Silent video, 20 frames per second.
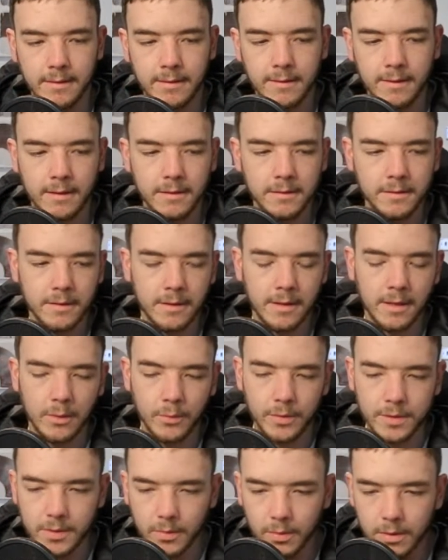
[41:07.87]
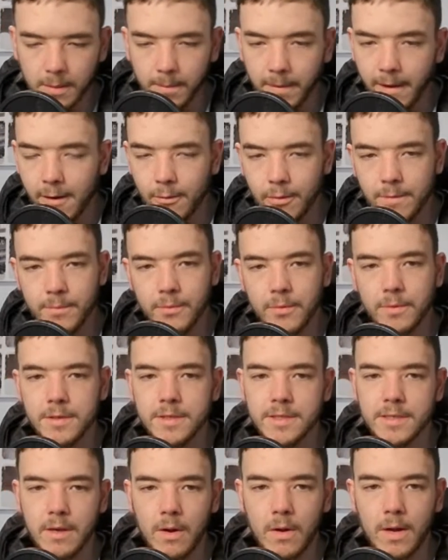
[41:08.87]
You know, we talk about we brought
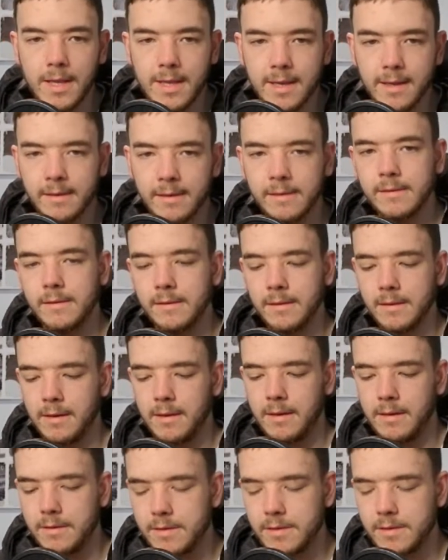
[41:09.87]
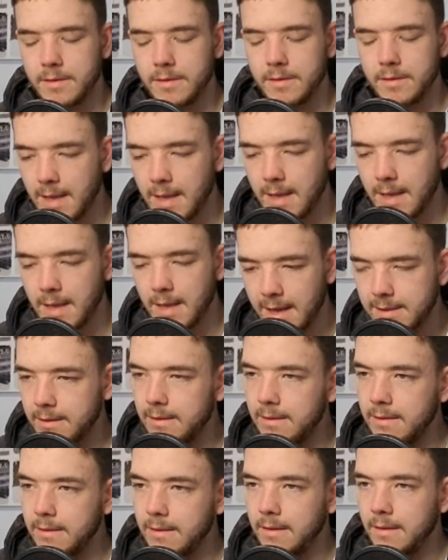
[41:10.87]
this guy in to add
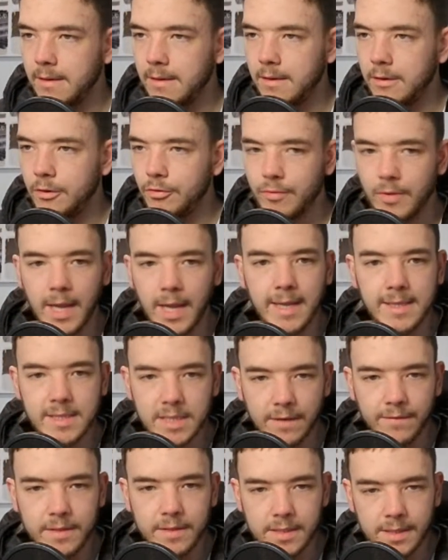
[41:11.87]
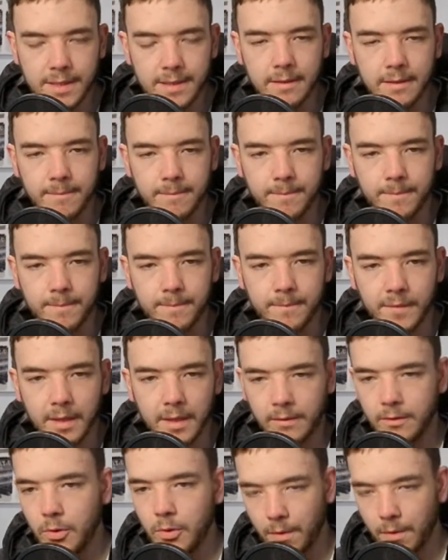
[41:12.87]
creativity
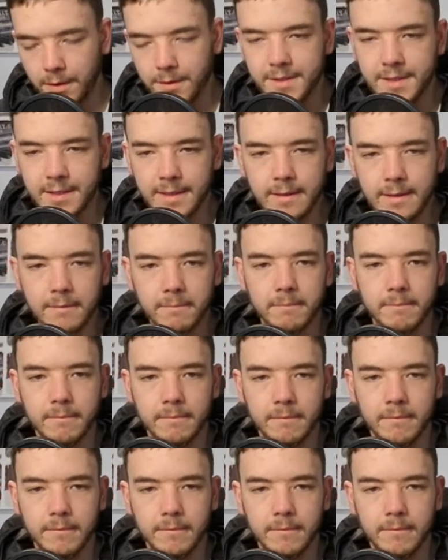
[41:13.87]
and quality.